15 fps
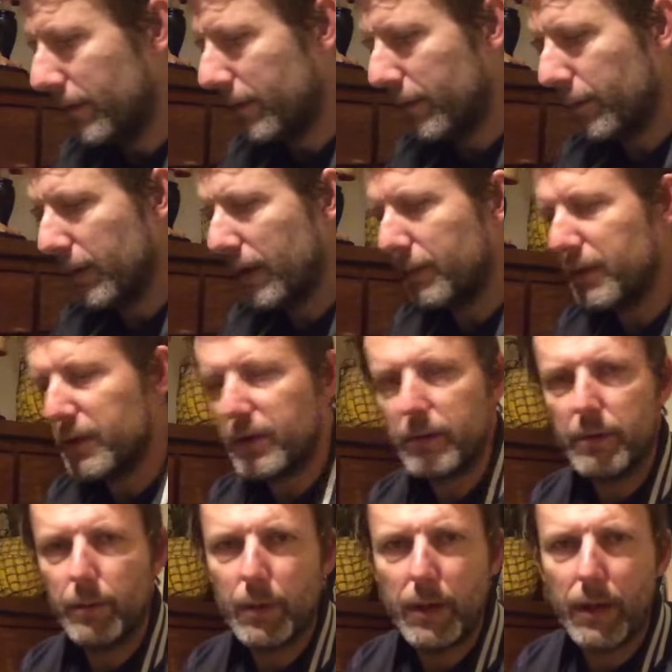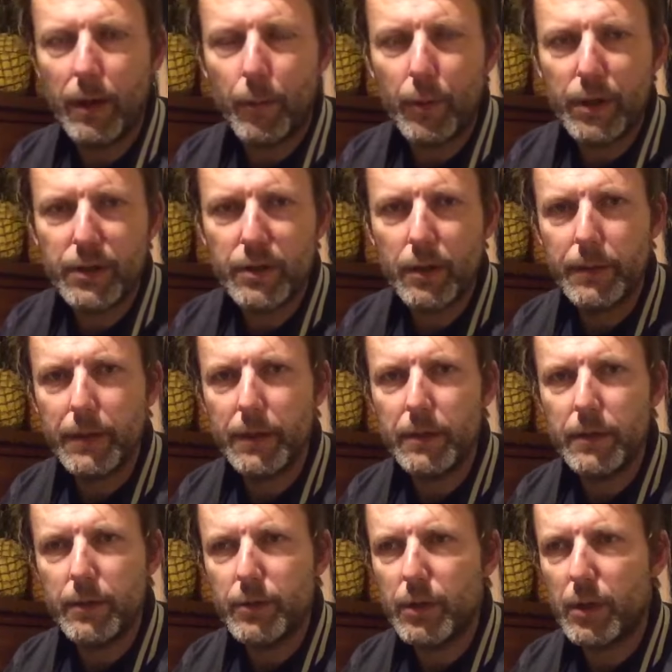They wouldn't let me. I wanted to go in there
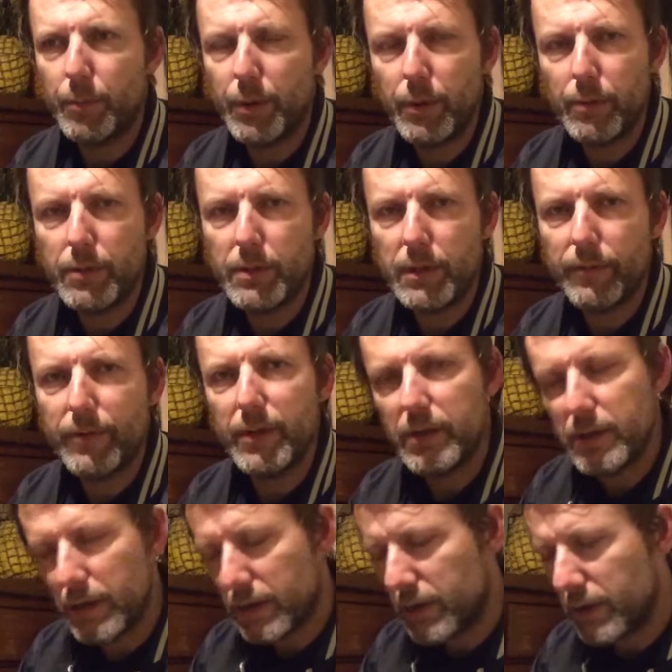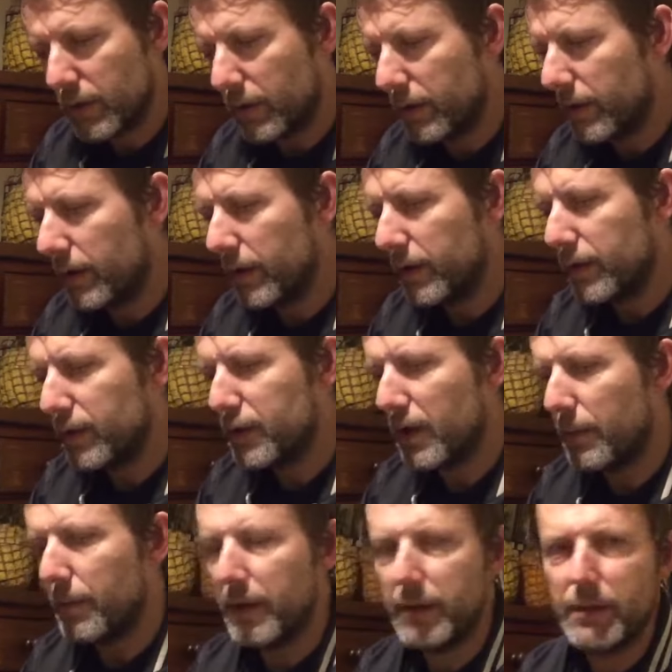and use the computers and everything. They said they
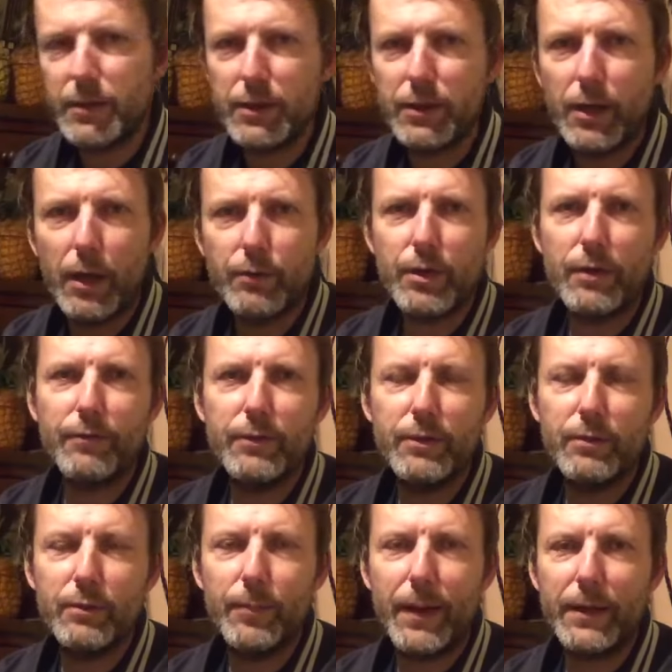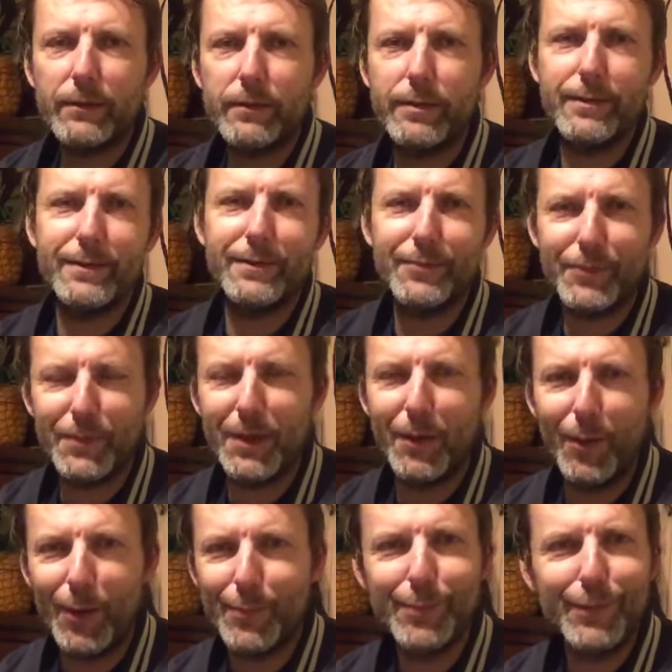checked me and they said, "No, sorry, you're banned from the
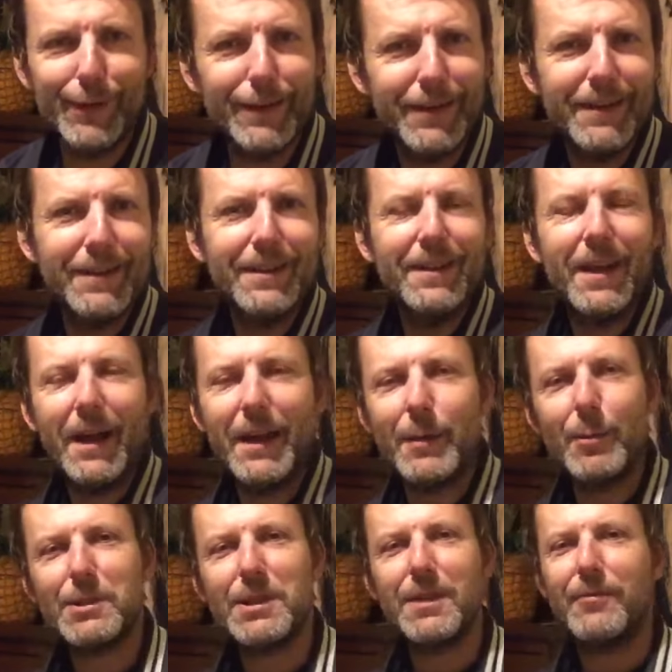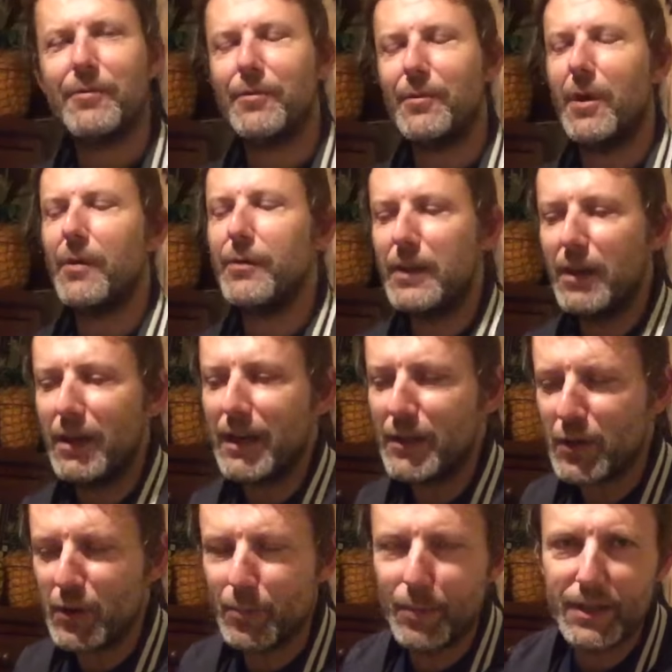library." And it wasn't even. I think I
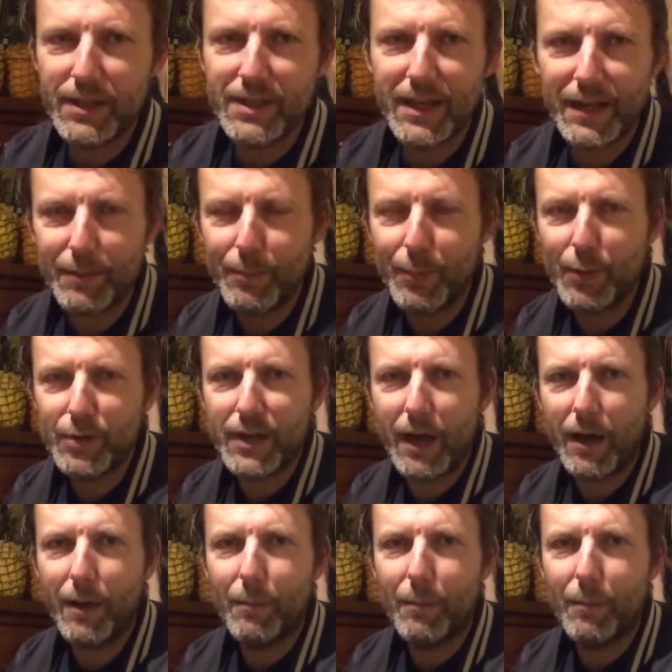let somebody take books out